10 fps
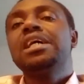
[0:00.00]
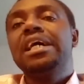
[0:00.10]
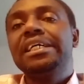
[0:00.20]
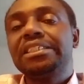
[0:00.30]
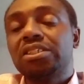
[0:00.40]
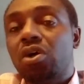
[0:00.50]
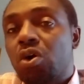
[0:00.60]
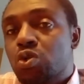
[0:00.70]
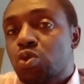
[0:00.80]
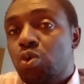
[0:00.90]
And
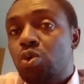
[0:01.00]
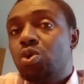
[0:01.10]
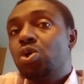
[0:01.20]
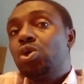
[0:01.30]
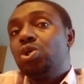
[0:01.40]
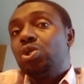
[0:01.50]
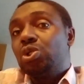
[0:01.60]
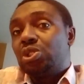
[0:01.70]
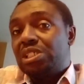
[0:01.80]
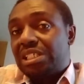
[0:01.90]
also,
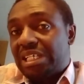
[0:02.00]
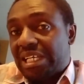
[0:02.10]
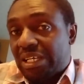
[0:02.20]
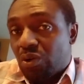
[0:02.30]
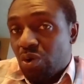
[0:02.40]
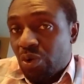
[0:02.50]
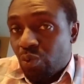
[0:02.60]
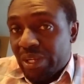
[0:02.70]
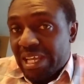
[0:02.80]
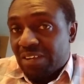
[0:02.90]

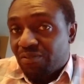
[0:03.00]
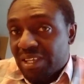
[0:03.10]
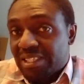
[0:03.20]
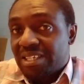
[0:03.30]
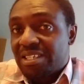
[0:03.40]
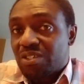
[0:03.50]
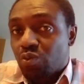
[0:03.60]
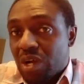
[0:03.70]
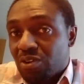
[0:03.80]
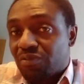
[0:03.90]
with the advantages,
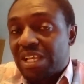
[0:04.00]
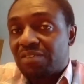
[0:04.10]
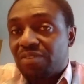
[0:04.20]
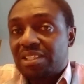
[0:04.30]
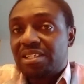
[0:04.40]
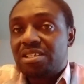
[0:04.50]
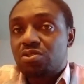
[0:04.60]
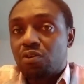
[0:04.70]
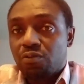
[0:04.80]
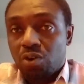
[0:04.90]
one of the
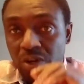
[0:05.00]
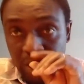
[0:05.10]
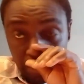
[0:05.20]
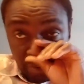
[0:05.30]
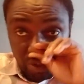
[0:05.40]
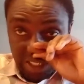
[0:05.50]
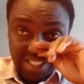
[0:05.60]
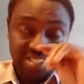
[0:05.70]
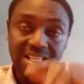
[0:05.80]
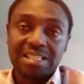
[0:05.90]
advantages of concrete pond
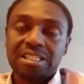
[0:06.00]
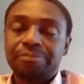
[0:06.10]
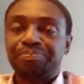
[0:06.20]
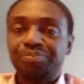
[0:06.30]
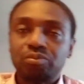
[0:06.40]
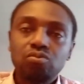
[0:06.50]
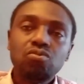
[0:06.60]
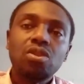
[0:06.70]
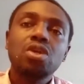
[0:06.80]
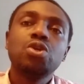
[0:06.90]
is that
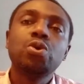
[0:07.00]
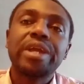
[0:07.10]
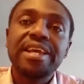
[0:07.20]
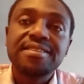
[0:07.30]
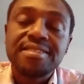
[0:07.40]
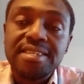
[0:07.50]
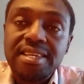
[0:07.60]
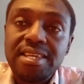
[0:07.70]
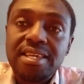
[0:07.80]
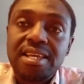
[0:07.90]
you can
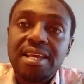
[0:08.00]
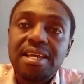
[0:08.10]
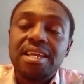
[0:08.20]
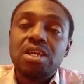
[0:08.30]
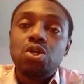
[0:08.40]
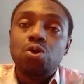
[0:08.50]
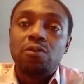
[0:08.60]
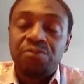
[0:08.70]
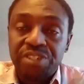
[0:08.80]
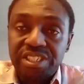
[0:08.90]
see your
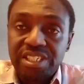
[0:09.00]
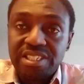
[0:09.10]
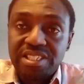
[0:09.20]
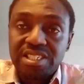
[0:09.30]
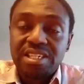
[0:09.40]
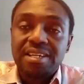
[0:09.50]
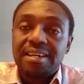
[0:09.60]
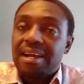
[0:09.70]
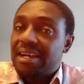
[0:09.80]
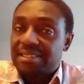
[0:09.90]
fishes
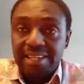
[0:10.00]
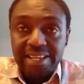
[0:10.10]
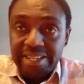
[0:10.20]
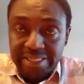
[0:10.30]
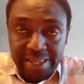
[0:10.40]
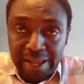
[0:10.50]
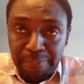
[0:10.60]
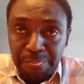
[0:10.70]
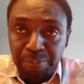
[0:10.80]
at any time.